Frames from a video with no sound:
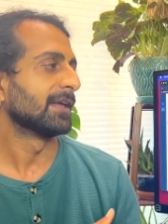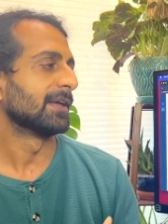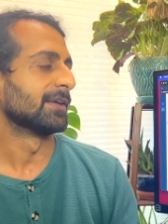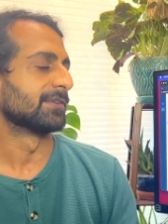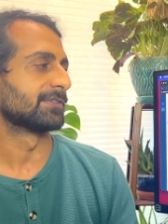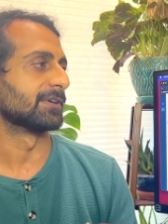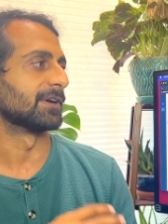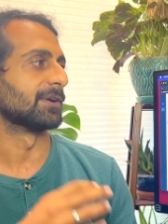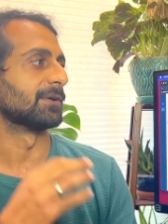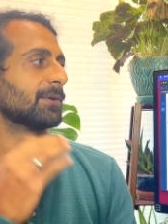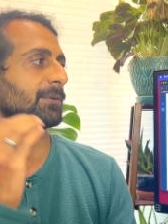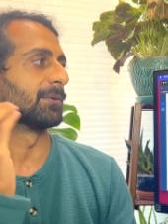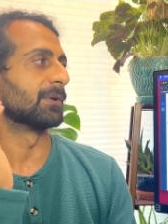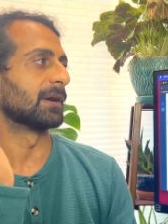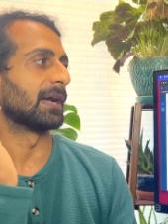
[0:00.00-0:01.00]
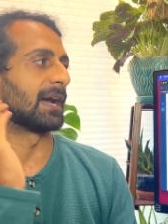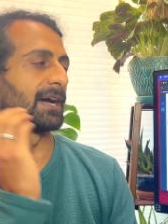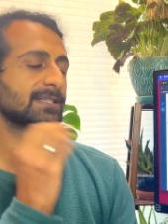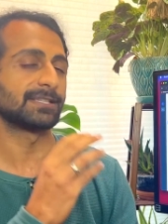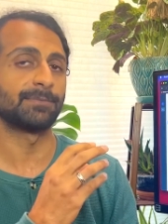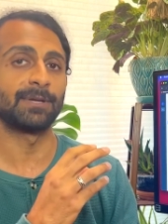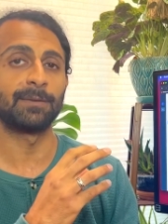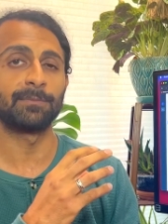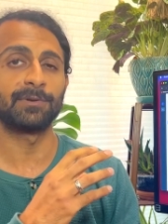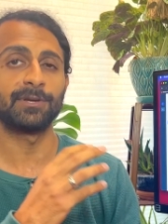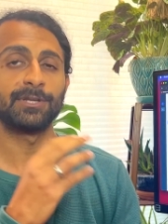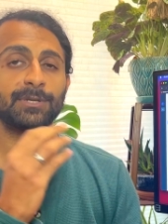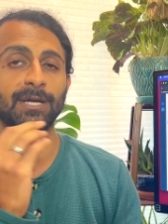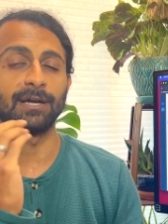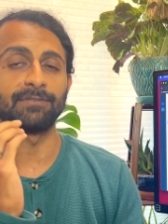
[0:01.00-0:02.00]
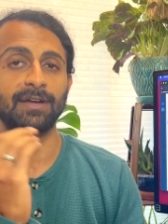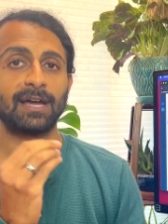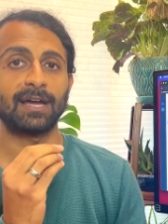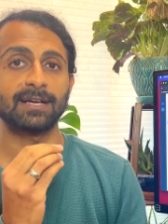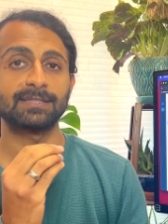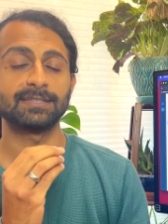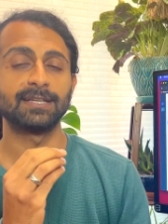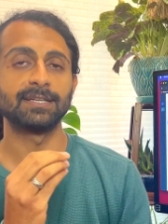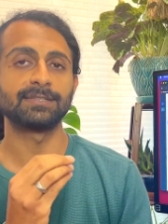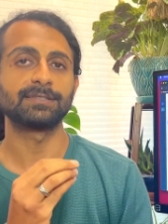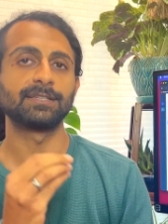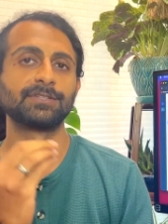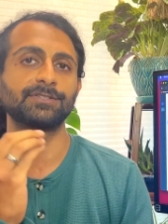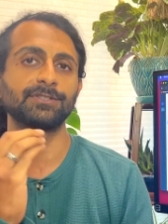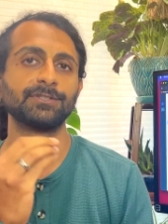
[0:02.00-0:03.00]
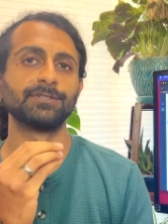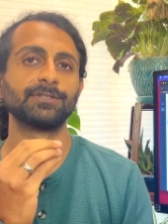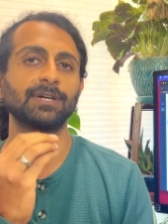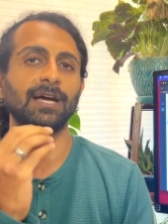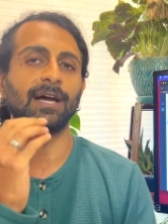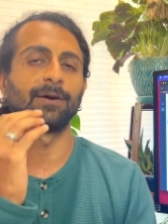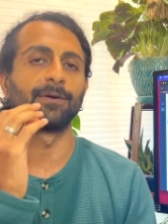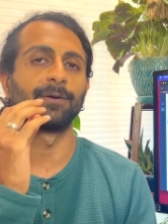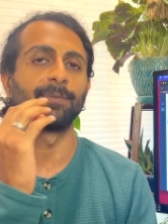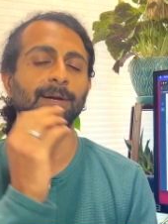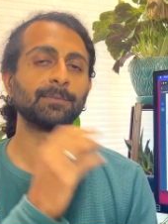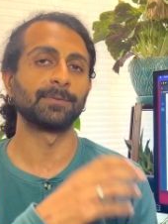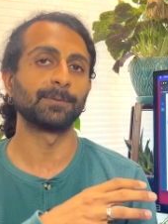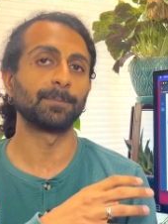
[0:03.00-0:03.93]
So as a member, you have access to our member